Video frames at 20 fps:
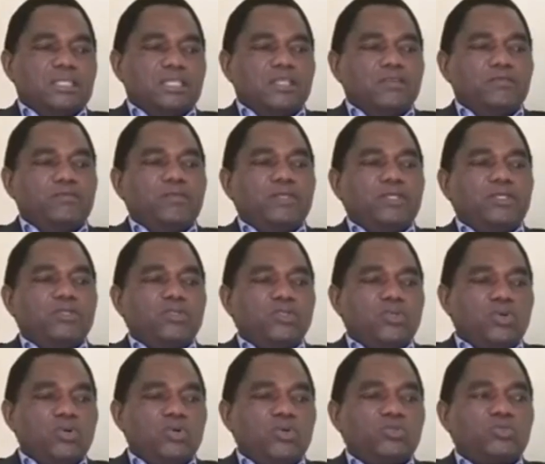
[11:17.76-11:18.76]
even
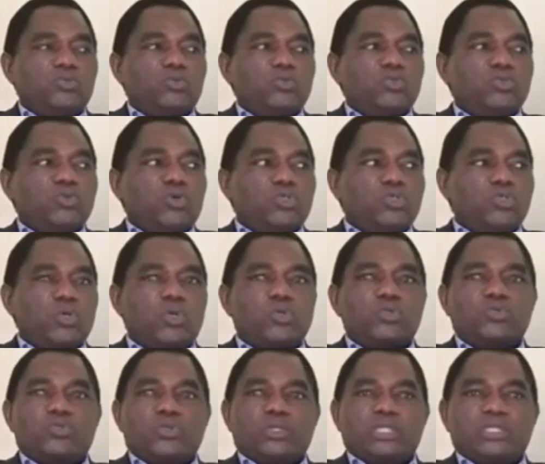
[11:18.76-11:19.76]
those who don't
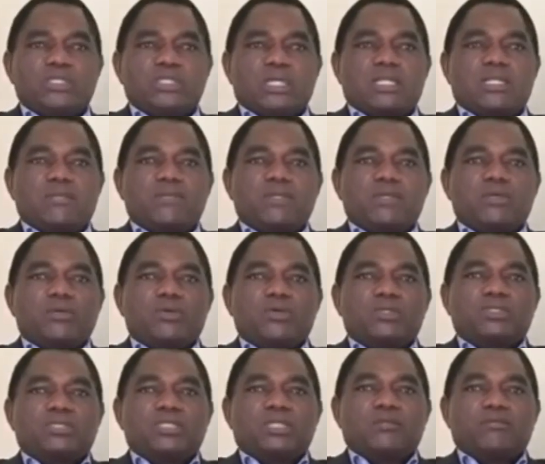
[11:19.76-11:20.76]
talk to each other
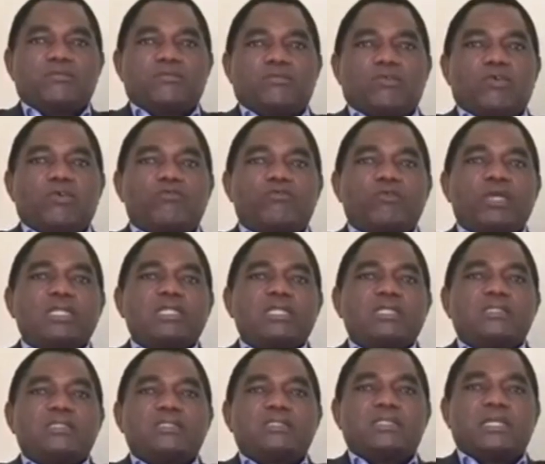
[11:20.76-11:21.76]
because they have
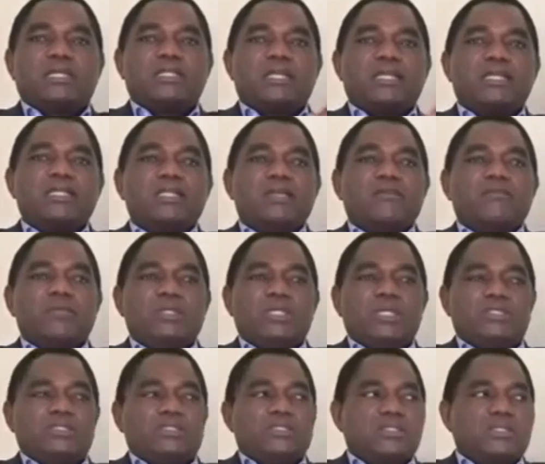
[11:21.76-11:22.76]
offended each other in a
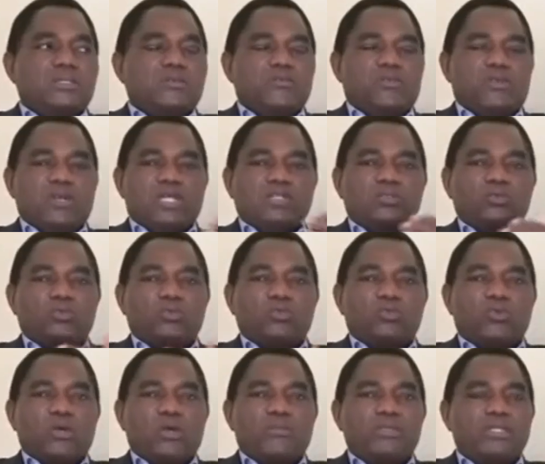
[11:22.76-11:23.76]
village, for us who
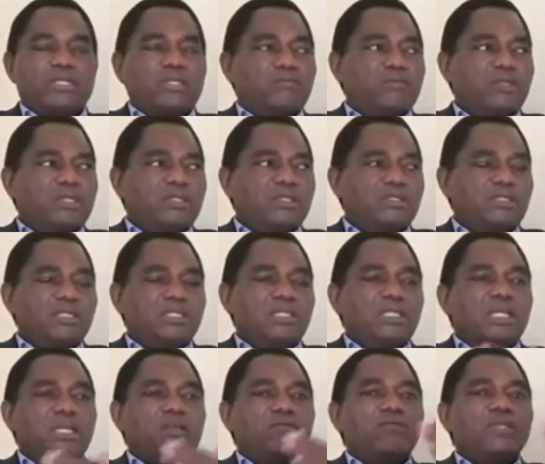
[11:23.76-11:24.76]
grew up in a village,
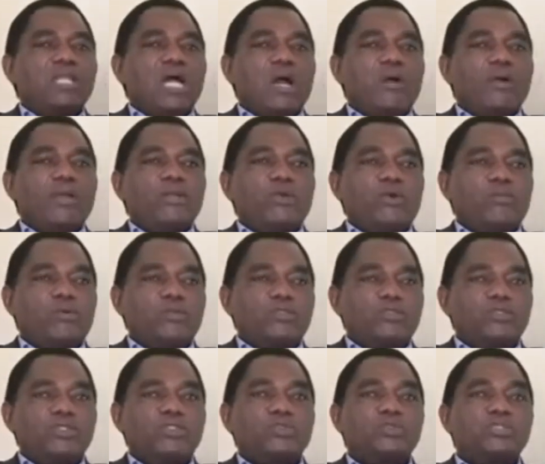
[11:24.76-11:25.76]
have now an
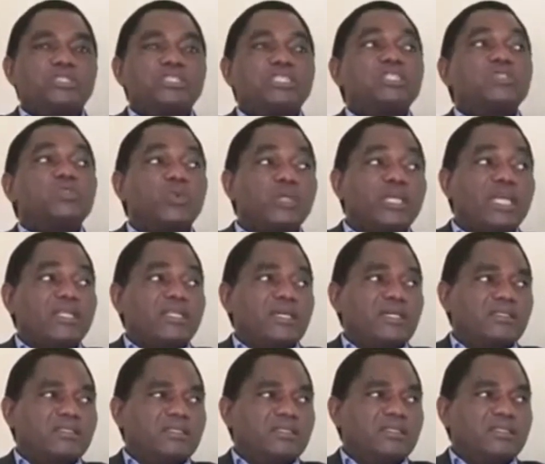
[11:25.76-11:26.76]
opportunity to sit
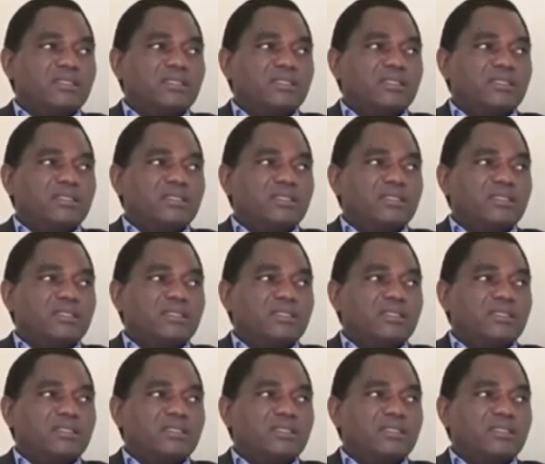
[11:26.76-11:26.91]
together